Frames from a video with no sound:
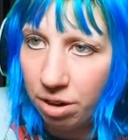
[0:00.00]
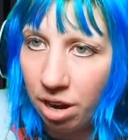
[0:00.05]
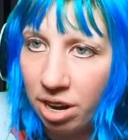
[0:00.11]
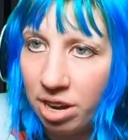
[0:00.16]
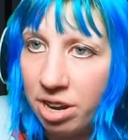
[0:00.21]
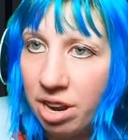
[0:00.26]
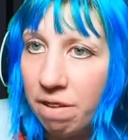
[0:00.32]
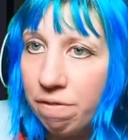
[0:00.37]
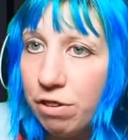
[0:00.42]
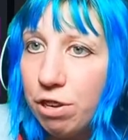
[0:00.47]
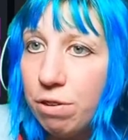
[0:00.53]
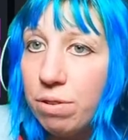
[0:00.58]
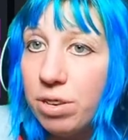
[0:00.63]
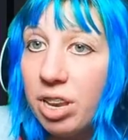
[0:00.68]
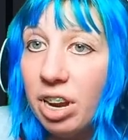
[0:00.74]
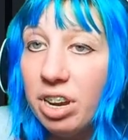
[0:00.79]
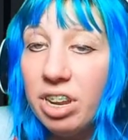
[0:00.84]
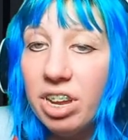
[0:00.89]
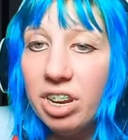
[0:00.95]
never used
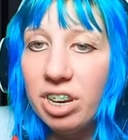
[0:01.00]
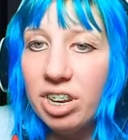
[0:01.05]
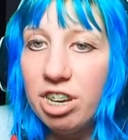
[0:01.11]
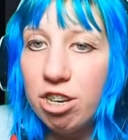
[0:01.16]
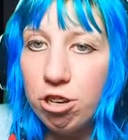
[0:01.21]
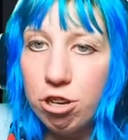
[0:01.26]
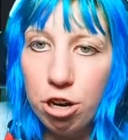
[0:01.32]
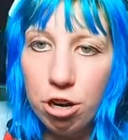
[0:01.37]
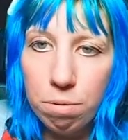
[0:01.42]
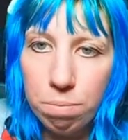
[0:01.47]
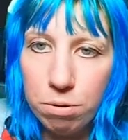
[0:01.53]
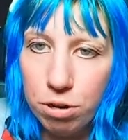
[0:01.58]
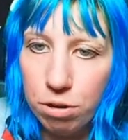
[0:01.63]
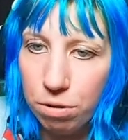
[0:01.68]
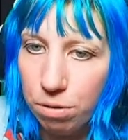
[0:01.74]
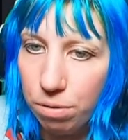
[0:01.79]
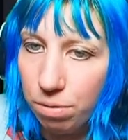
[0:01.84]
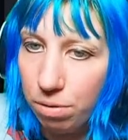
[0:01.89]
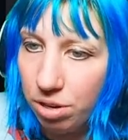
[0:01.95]
any of these top
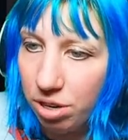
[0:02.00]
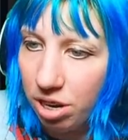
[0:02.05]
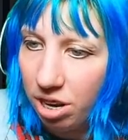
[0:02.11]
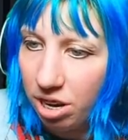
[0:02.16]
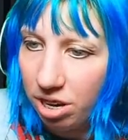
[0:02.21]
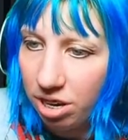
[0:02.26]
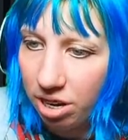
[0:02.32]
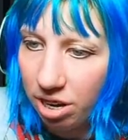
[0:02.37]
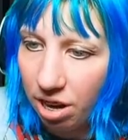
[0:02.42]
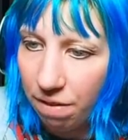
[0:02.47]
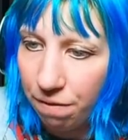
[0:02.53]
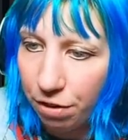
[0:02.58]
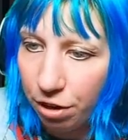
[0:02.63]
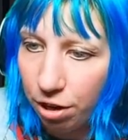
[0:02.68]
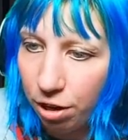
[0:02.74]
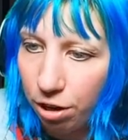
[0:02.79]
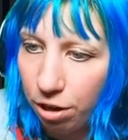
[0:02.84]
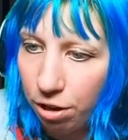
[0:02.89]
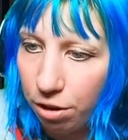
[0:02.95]
tools, didn't have a
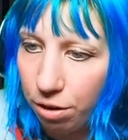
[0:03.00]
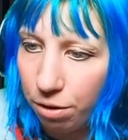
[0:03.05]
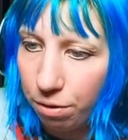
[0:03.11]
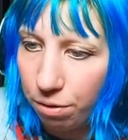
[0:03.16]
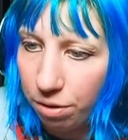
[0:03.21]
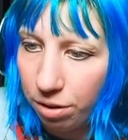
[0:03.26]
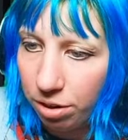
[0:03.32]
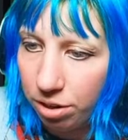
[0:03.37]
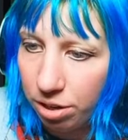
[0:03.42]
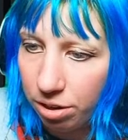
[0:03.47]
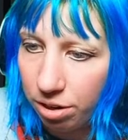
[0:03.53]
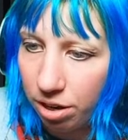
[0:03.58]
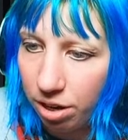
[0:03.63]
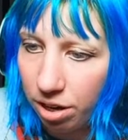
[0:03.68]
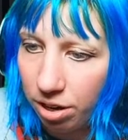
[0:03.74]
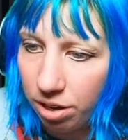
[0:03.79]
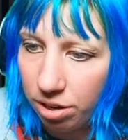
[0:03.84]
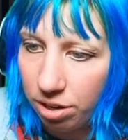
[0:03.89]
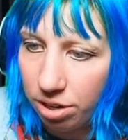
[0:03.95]
clue. So
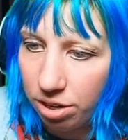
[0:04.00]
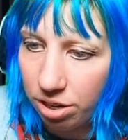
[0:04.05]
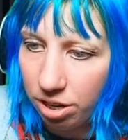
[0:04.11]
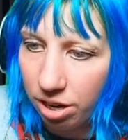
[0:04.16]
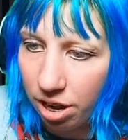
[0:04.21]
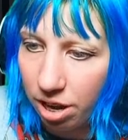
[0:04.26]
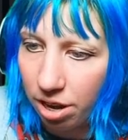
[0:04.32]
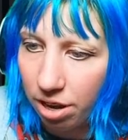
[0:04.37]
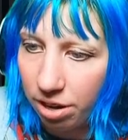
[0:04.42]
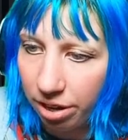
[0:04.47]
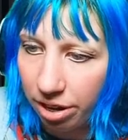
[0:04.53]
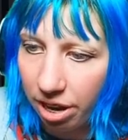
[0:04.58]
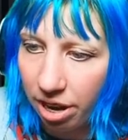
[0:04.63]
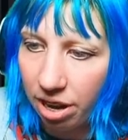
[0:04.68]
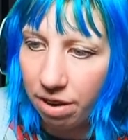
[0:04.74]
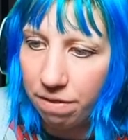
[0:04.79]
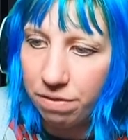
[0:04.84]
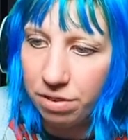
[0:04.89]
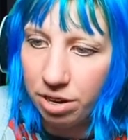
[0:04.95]
I was just like,
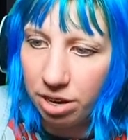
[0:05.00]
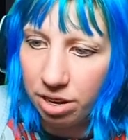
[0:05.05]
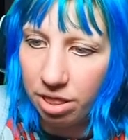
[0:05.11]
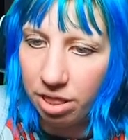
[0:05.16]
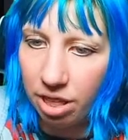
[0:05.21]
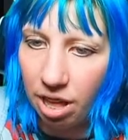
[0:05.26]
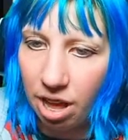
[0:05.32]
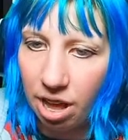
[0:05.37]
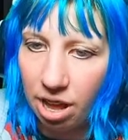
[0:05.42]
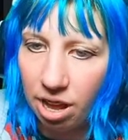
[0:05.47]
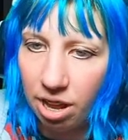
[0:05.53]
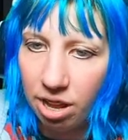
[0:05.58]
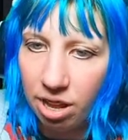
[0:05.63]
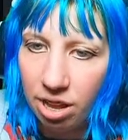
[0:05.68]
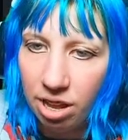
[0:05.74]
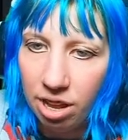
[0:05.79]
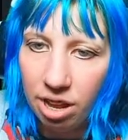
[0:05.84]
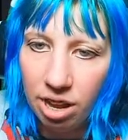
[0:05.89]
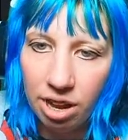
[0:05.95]
okay, I've done that.
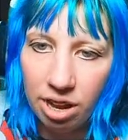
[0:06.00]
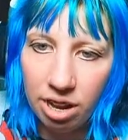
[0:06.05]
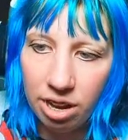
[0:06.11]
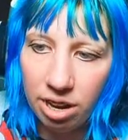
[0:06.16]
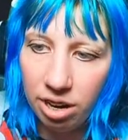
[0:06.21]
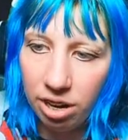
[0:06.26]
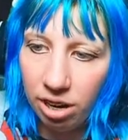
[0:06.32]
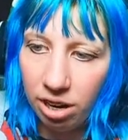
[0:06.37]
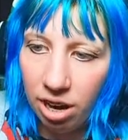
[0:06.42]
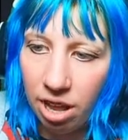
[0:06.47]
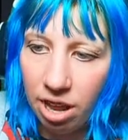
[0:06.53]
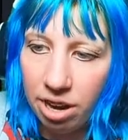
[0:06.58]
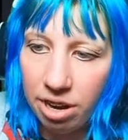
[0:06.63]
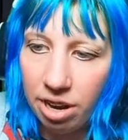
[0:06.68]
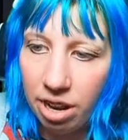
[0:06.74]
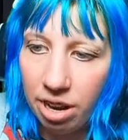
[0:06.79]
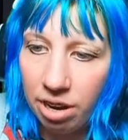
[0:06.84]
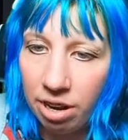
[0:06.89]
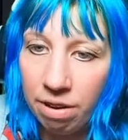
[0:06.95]

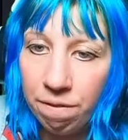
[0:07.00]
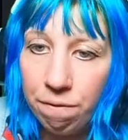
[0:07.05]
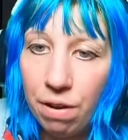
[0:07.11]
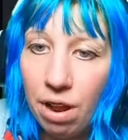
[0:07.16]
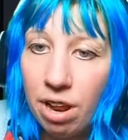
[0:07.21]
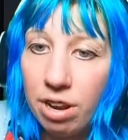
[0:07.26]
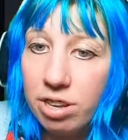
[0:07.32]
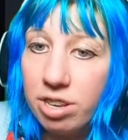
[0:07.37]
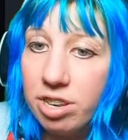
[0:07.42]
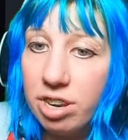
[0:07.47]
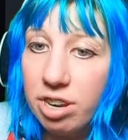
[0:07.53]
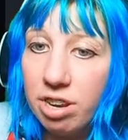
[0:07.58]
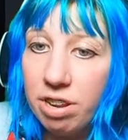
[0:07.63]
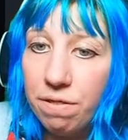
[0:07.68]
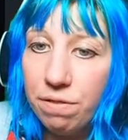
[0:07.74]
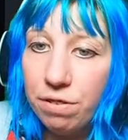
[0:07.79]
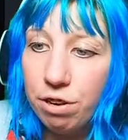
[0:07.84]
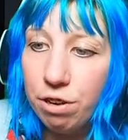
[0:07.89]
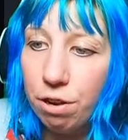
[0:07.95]
In fact, didn't
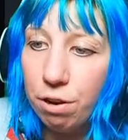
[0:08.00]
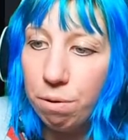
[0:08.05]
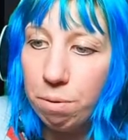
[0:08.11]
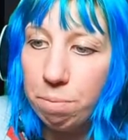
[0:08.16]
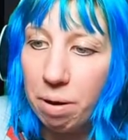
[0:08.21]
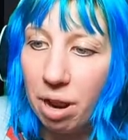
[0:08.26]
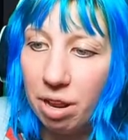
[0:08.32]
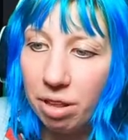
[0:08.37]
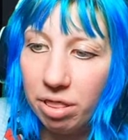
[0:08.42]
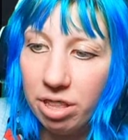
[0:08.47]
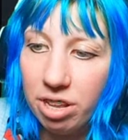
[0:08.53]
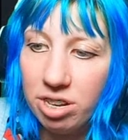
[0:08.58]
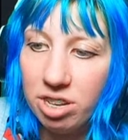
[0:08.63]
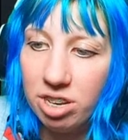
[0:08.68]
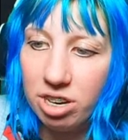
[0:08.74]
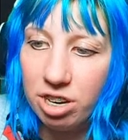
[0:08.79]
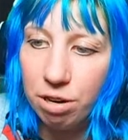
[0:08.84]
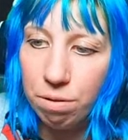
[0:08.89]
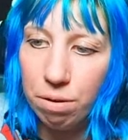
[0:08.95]
even know about this
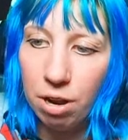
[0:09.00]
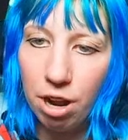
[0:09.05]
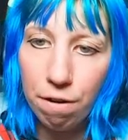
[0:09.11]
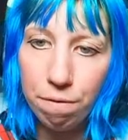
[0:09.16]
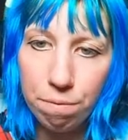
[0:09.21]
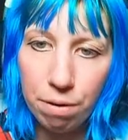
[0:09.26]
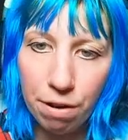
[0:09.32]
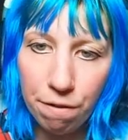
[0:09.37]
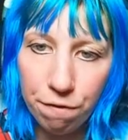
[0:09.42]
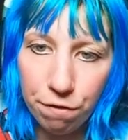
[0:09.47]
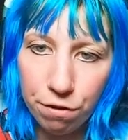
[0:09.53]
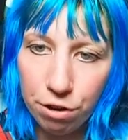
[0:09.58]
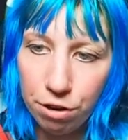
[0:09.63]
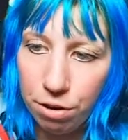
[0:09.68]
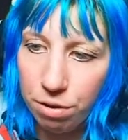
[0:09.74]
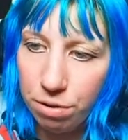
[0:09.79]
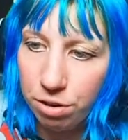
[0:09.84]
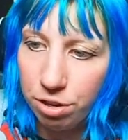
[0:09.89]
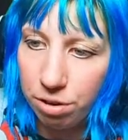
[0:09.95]
until halfway
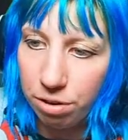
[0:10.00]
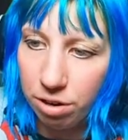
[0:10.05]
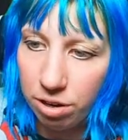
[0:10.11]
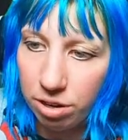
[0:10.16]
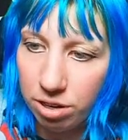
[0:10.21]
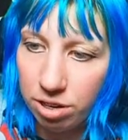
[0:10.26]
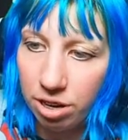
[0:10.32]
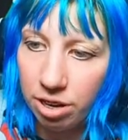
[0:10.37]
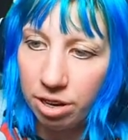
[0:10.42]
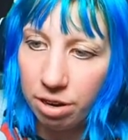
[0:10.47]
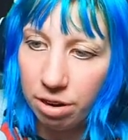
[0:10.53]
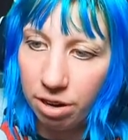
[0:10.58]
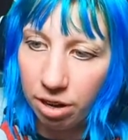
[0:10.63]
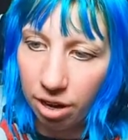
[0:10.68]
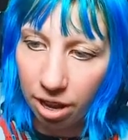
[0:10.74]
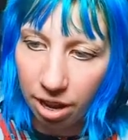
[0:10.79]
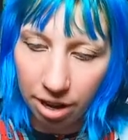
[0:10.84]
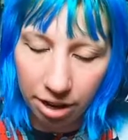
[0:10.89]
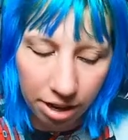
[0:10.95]
through. So I was like going
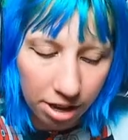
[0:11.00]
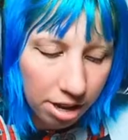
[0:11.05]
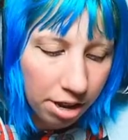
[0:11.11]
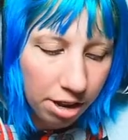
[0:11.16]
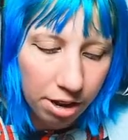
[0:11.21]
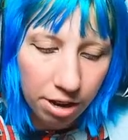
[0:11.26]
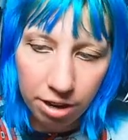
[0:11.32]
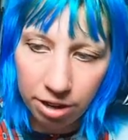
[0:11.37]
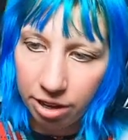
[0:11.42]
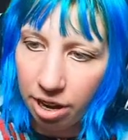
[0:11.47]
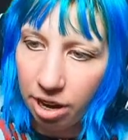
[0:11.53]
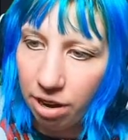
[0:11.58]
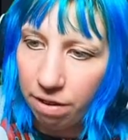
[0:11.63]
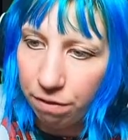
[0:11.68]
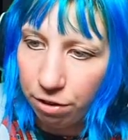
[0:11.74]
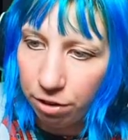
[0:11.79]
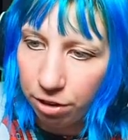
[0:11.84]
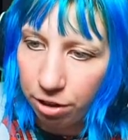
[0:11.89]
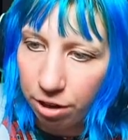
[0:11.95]
like, okay,
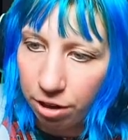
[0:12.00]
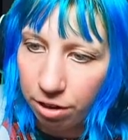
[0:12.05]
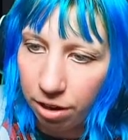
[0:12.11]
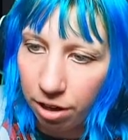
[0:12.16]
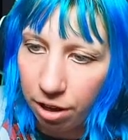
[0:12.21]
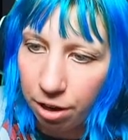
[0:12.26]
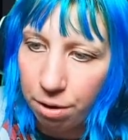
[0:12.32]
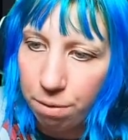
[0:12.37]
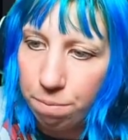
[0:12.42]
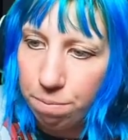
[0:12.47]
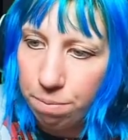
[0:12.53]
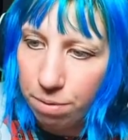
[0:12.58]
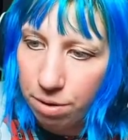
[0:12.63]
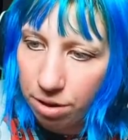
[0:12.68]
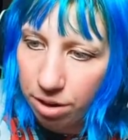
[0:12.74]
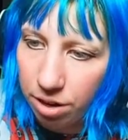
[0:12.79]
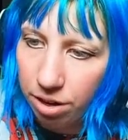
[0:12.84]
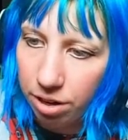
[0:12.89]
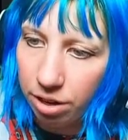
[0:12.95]
I've got to go like
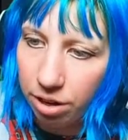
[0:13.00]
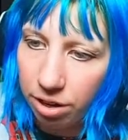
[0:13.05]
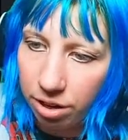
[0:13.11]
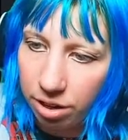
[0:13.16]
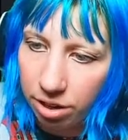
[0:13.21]
1,